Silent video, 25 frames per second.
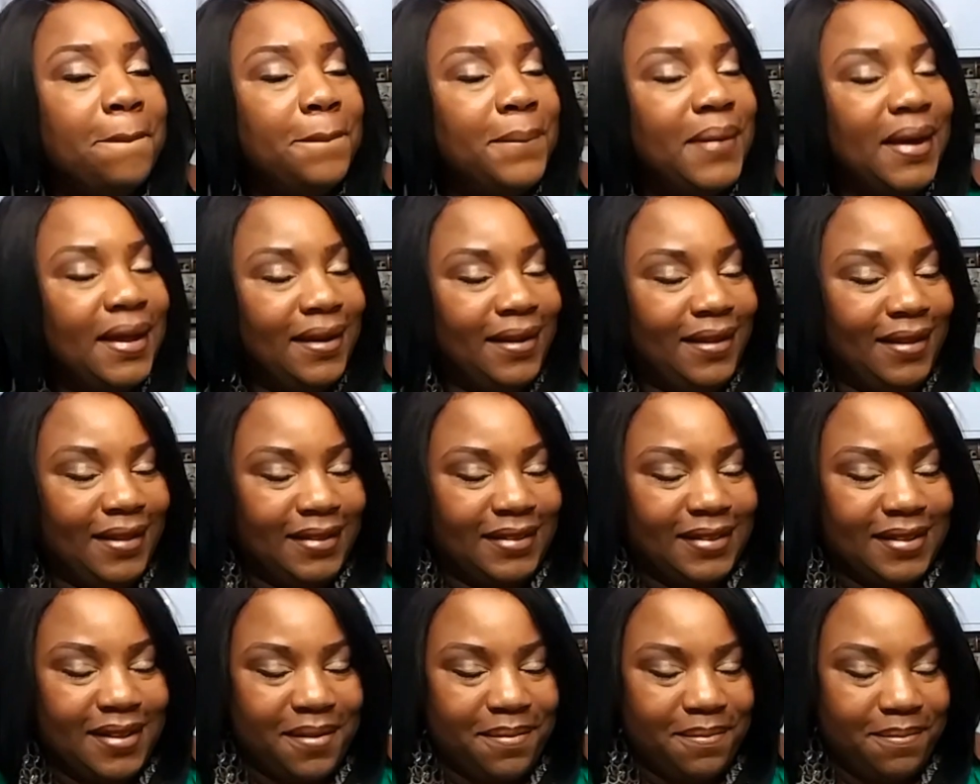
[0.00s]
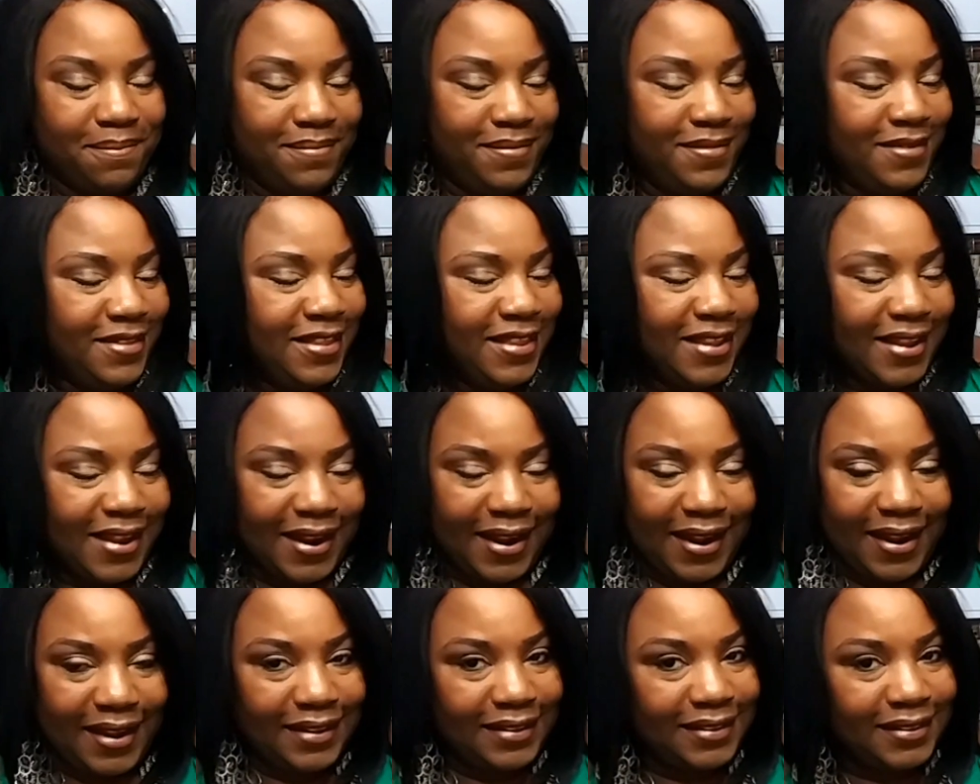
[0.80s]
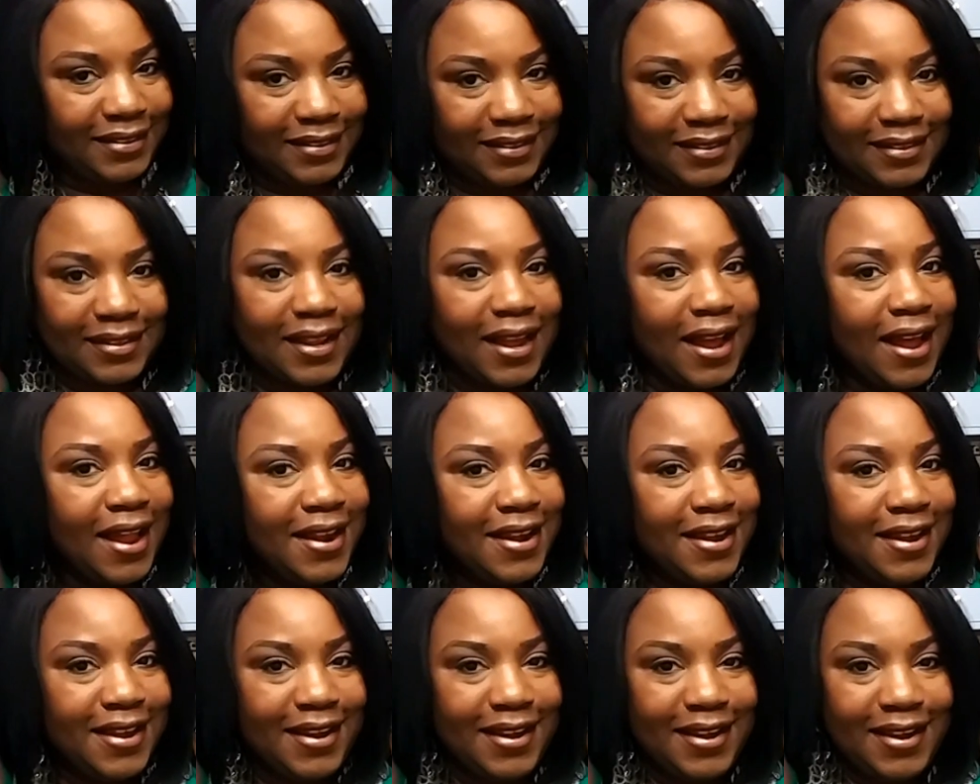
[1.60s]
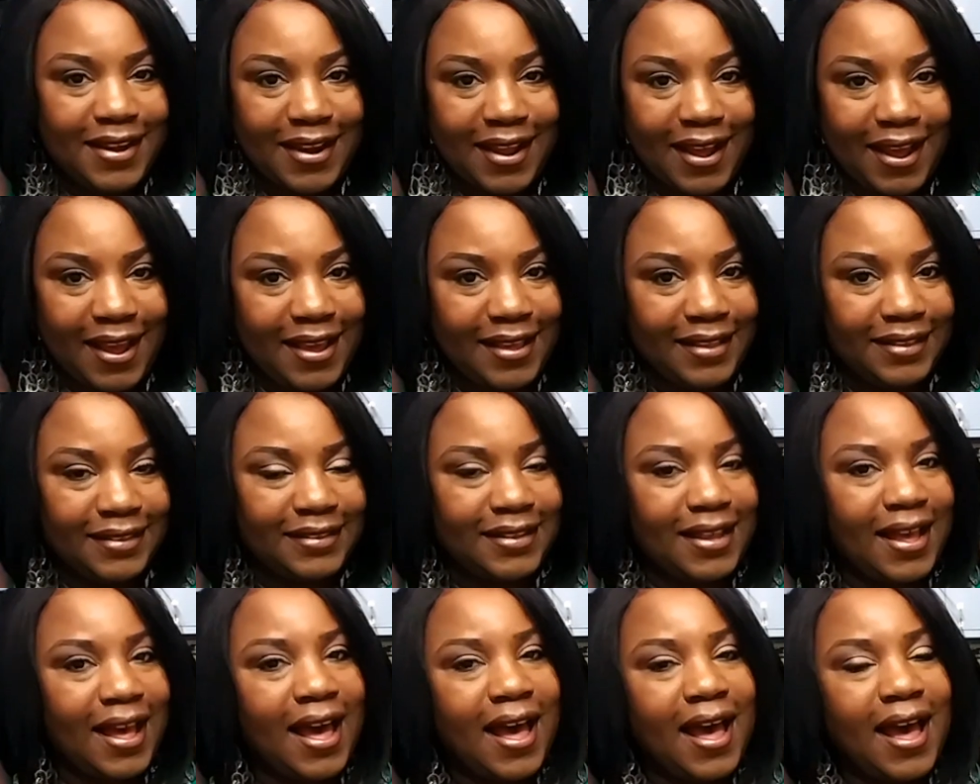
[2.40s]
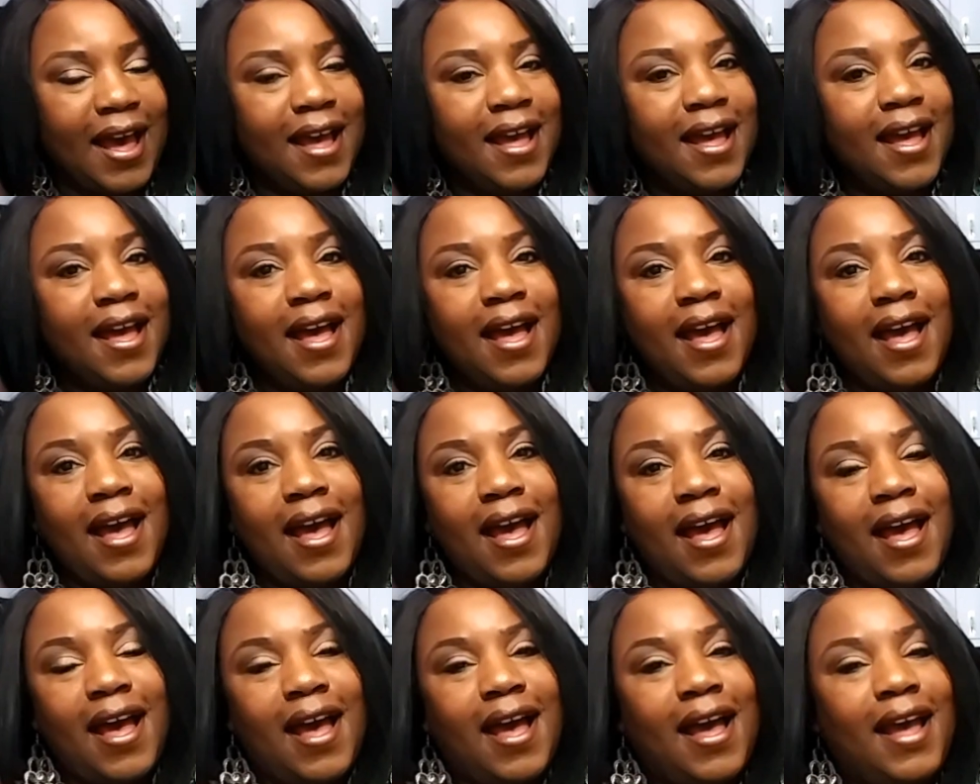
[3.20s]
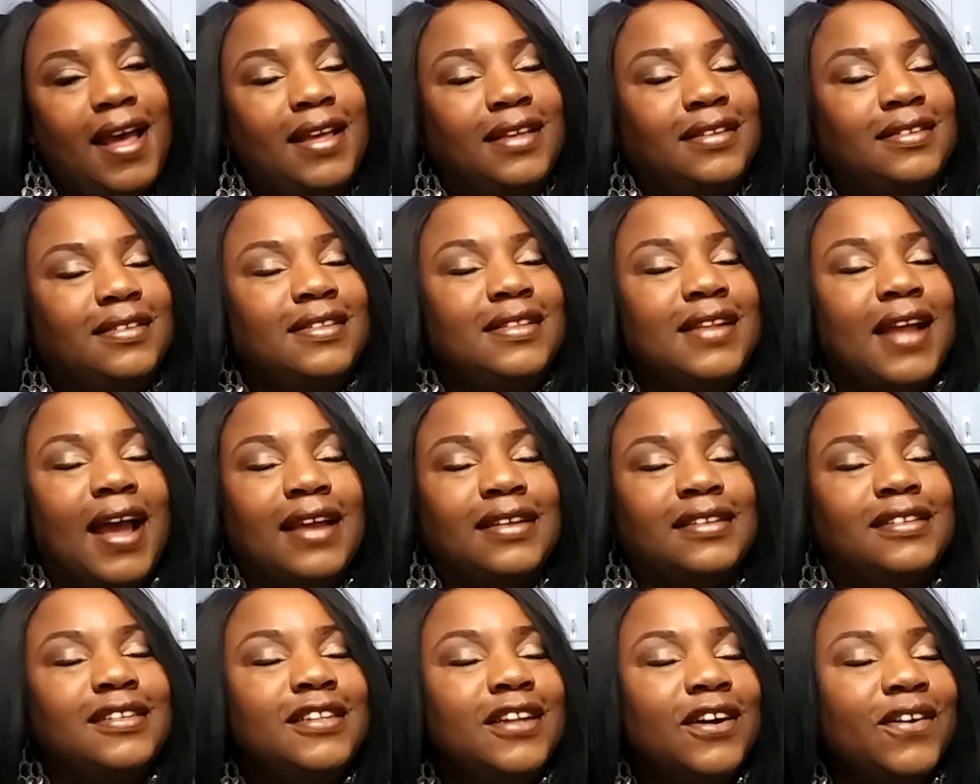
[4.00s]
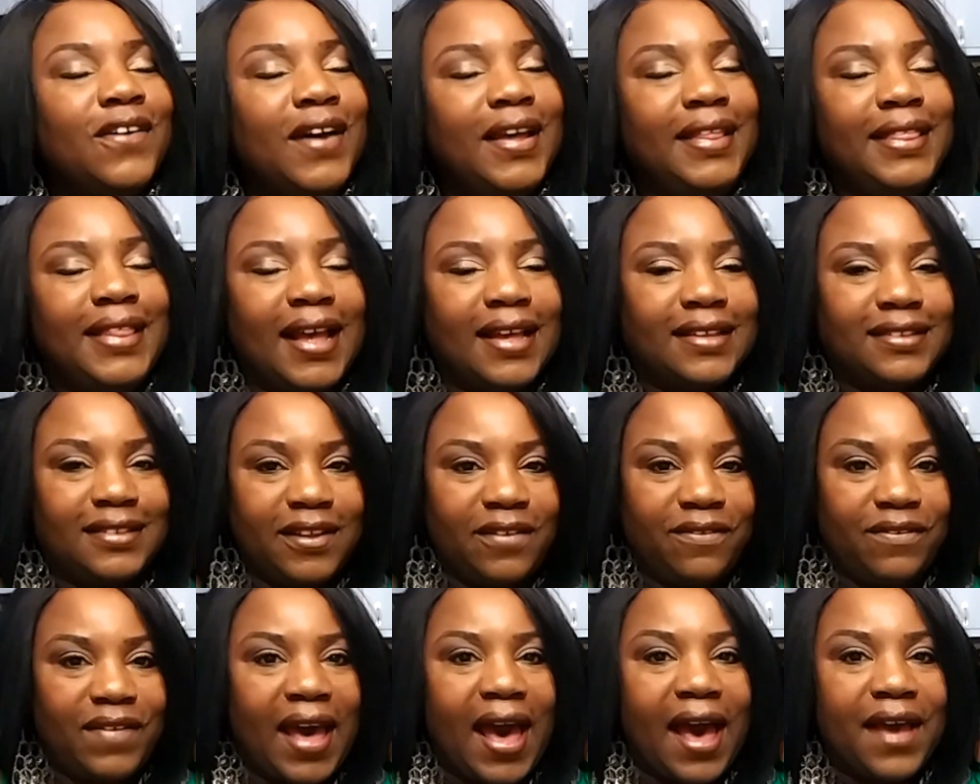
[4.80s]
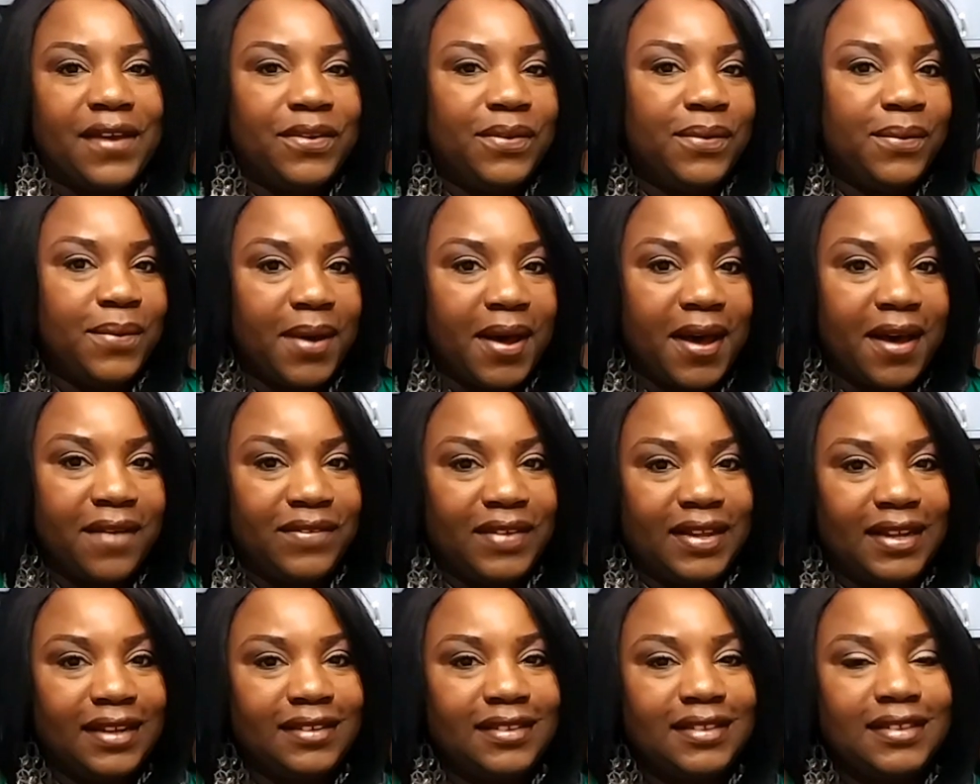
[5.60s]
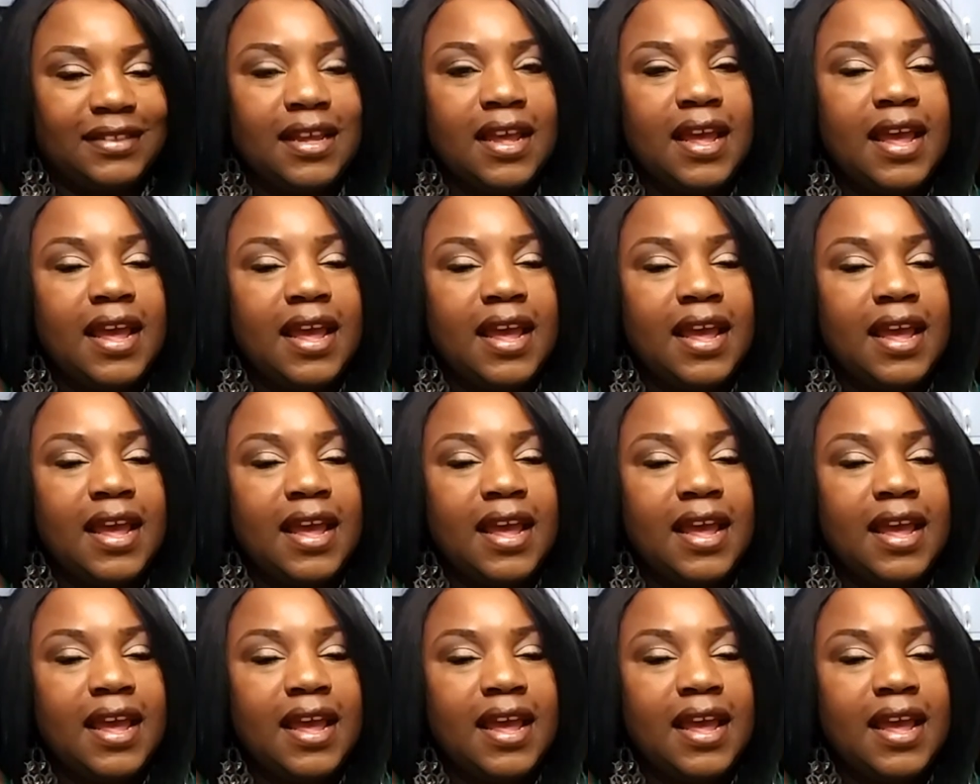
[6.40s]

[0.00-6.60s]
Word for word: But it's a nice, it's nice knowing that's the value of it.